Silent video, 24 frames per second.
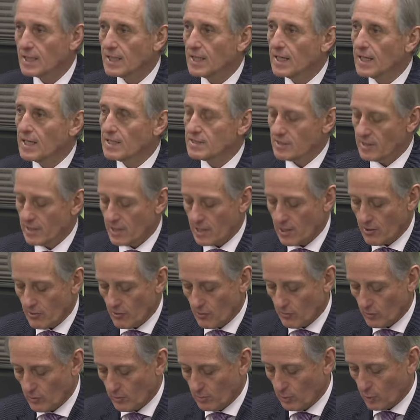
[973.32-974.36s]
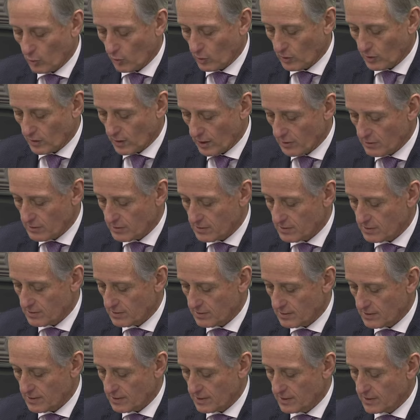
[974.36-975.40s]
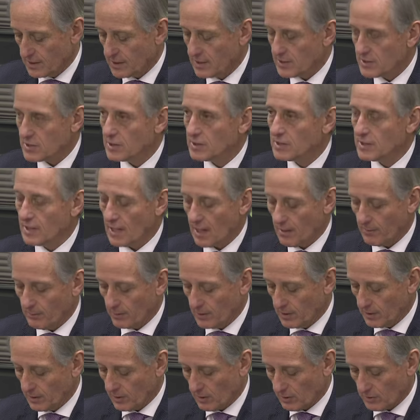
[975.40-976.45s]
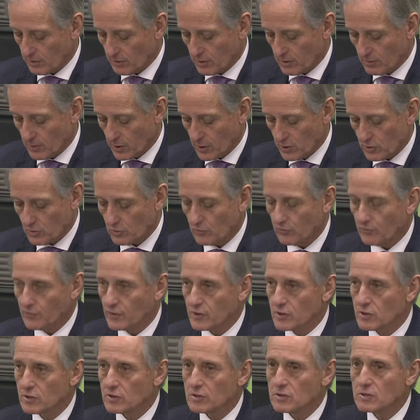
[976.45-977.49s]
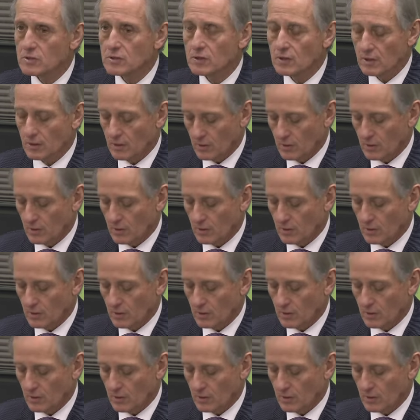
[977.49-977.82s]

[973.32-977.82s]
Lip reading: As the Heron report notes, it's incumbent on commercial fishers